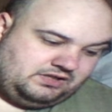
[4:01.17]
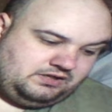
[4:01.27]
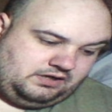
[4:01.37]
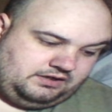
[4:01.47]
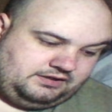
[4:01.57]

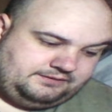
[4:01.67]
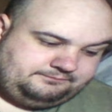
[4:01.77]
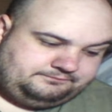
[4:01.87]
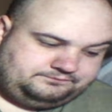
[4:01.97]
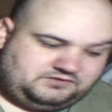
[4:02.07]

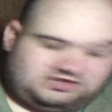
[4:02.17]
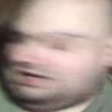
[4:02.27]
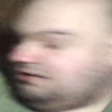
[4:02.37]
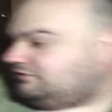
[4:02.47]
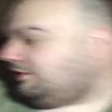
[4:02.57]
So
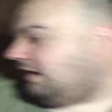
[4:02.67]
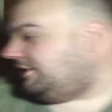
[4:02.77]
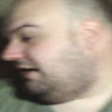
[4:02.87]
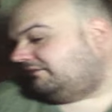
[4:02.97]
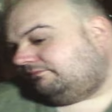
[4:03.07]
that was my
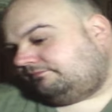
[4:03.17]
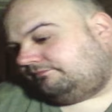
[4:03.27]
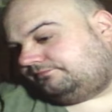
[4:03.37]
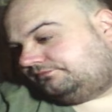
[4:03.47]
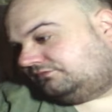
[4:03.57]
bad
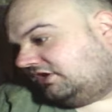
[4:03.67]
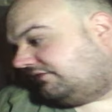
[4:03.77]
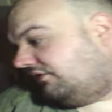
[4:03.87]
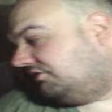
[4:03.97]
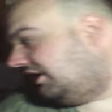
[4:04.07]
as
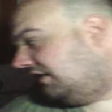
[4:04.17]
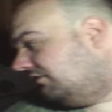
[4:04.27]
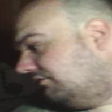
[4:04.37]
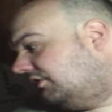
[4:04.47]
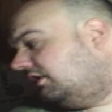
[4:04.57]
far as that
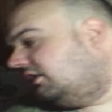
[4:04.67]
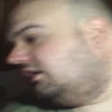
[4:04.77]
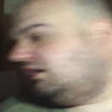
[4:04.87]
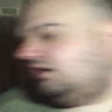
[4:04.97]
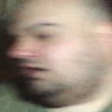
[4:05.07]
goes.
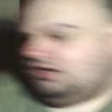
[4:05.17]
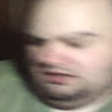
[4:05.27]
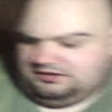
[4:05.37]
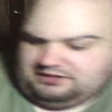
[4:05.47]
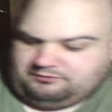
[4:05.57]

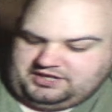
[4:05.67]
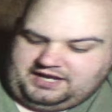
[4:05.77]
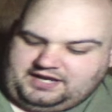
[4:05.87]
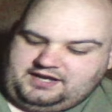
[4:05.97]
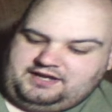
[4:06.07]
Then we
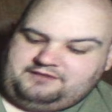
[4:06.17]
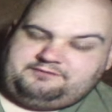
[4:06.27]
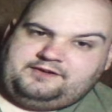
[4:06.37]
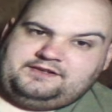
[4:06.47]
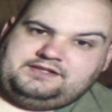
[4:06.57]
have
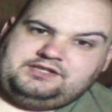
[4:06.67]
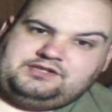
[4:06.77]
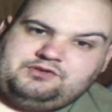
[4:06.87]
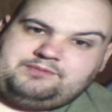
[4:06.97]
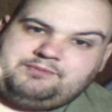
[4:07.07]
this
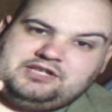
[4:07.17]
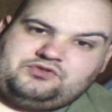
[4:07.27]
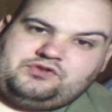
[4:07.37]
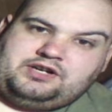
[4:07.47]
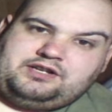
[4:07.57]
USPS
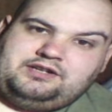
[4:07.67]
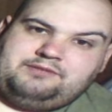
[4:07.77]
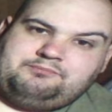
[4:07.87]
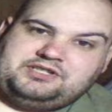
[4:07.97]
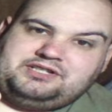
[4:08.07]
truck.
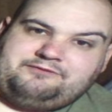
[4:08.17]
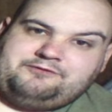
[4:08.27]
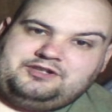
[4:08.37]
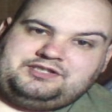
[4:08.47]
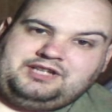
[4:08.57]
Picked it up
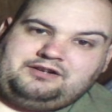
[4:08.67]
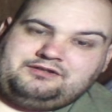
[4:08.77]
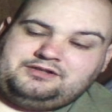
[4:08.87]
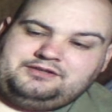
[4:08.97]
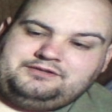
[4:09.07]
for
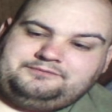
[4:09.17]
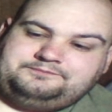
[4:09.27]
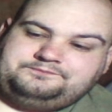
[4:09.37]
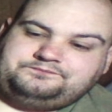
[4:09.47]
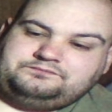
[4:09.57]
$1.
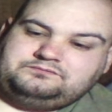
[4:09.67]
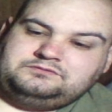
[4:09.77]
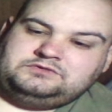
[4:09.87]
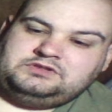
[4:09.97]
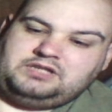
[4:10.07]

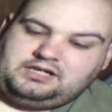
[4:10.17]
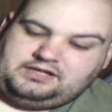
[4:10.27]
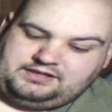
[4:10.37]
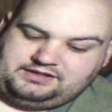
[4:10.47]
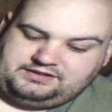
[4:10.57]

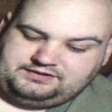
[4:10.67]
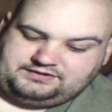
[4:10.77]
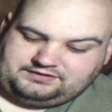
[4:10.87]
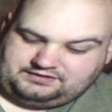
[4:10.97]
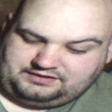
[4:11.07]
It is
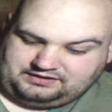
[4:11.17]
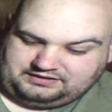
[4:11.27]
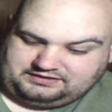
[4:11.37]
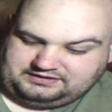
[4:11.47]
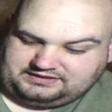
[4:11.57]
the
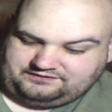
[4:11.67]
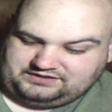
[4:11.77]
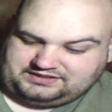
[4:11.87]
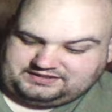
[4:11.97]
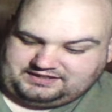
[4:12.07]

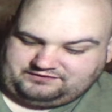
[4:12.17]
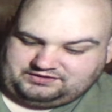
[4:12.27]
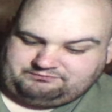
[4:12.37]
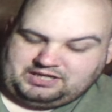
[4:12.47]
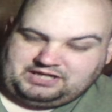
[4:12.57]

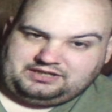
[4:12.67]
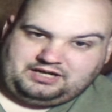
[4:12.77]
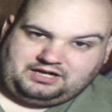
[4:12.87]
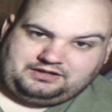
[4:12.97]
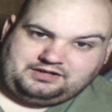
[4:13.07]
1977 made in
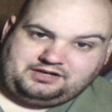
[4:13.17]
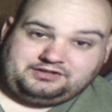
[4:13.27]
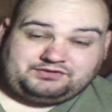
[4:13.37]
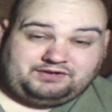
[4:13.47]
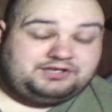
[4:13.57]
Hong Kong,
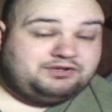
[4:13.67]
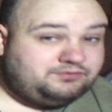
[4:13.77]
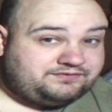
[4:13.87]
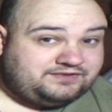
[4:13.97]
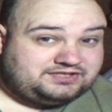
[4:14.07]
so I knew it
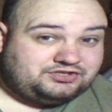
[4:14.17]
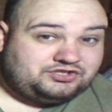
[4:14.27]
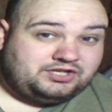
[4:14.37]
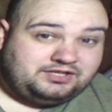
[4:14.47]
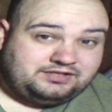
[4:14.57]
was vintage.
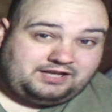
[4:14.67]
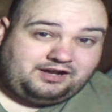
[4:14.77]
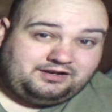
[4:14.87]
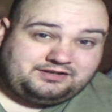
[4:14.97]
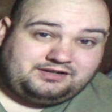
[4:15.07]

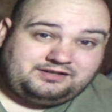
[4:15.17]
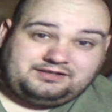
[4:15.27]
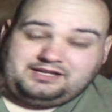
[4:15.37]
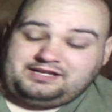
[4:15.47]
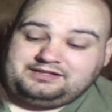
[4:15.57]
Hong Kong,
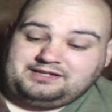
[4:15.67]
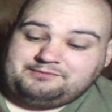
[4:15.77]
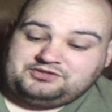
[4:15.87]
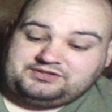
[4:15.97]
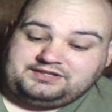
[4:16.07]
anytime
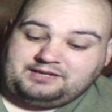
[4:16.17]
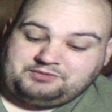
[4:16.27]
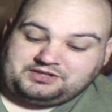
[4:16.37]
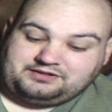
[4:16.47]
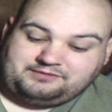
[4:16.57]
you see that,
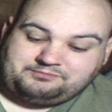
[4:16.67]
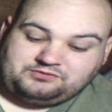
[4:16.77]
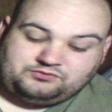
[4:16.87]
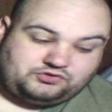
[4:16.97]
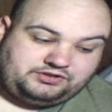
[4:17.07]
pick it up
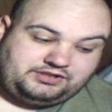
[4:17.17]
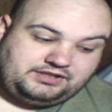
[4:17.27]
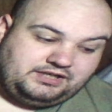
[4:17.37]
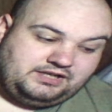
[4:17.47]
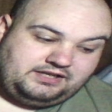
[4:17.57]
usually,
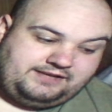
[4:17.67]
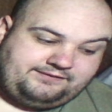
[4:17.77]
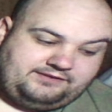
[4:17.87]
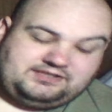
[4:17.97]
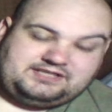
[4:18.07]
even
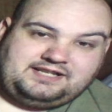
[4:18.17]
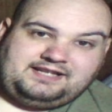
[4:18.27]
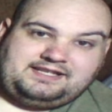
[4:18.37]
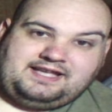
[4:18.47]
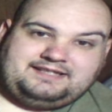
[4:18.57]
if it's die
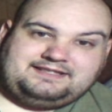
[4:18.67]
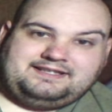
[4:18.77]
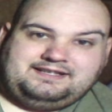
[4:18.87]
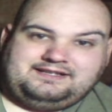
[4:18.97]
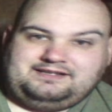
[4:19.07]
cast,
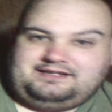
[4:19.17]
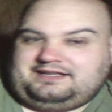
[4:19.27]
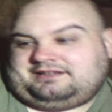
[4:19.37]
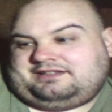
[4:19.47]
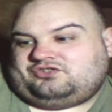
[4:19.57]

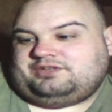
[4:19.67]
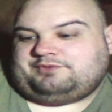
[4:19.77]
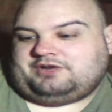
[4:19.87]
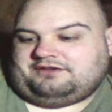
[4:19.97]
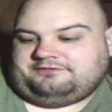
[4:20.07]
and it's cheap
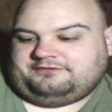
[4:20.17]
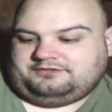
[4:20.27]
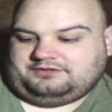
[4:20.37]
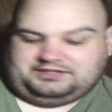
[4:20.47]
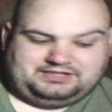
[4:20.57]
enough.
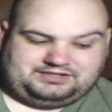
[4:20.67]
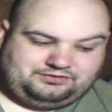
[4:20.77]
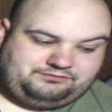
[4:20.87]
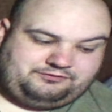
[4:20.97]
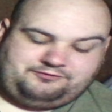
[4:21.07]
Like, this
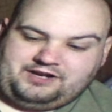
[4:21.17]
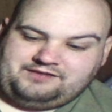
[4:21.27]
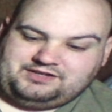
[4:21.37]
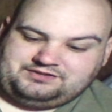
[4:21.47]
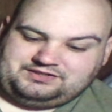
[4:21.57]
sold for
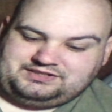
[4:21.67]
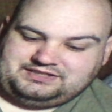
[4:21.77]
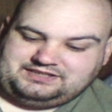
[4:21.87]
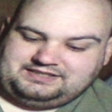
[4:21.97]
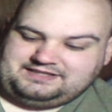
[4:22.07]

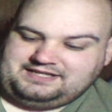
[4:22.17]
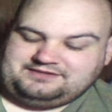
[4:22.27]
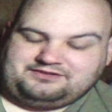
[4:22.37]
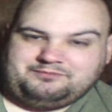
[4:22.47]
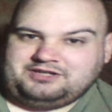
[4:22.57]
$5.60.
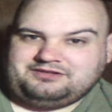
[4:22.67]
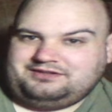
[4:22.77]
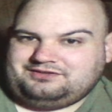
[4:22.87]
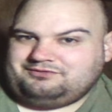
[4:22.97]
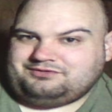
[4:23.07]
I'll make like
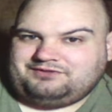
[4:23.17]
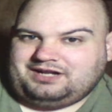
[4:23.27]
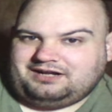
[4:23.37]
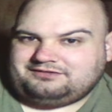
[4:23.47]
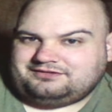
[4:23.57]
$2 or
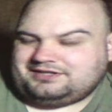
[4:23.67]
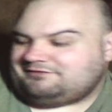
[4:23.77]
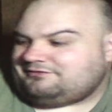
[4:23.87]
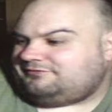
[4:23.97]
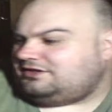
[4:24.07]
$3
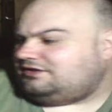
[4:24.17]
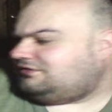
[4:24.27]
after fees.